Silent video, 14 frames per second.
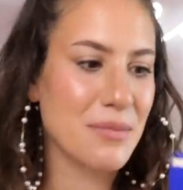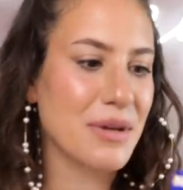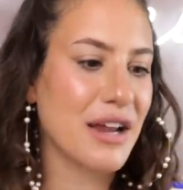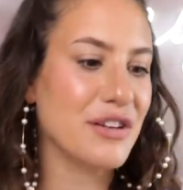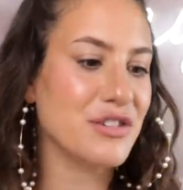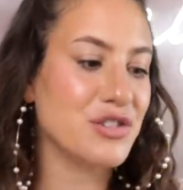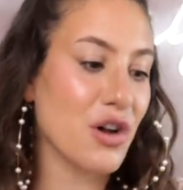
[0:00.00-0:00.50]
but
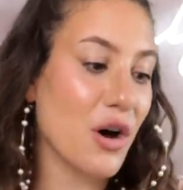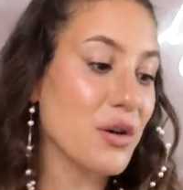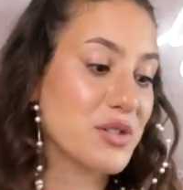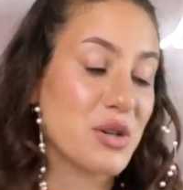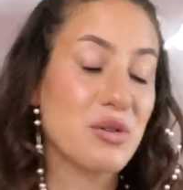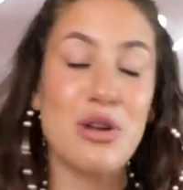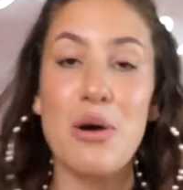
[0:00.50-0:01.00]
I
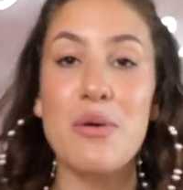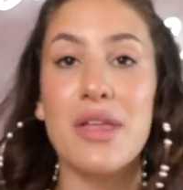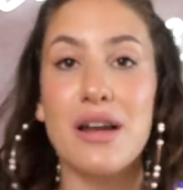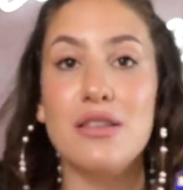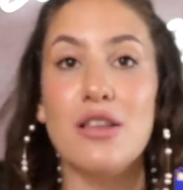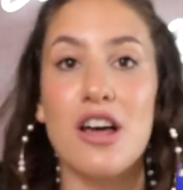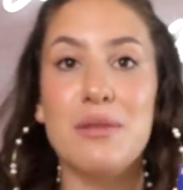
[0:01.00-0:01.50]
also know that
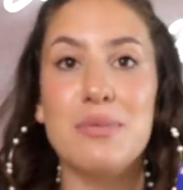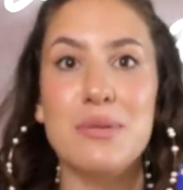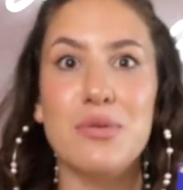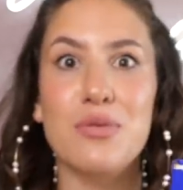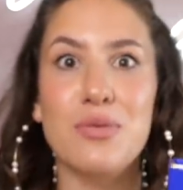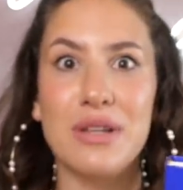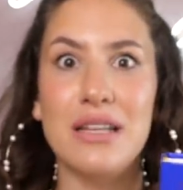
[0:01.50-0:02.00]
a lot of
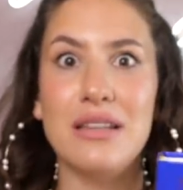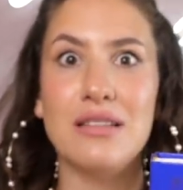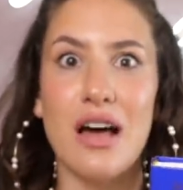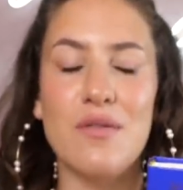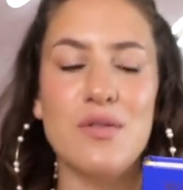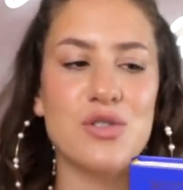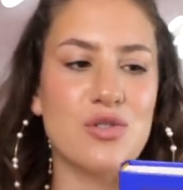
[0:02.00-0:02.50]
people really
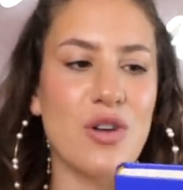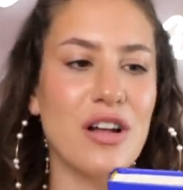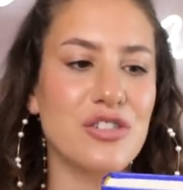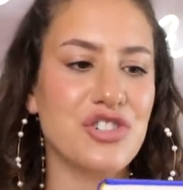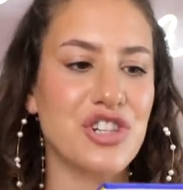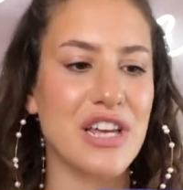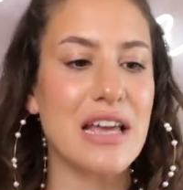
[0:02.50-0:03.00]
love
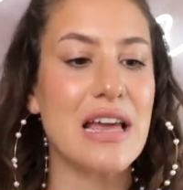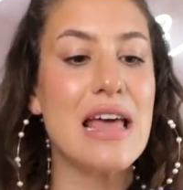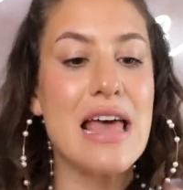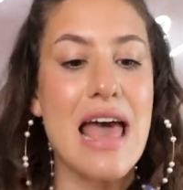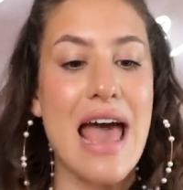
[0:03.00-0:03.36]
astrology.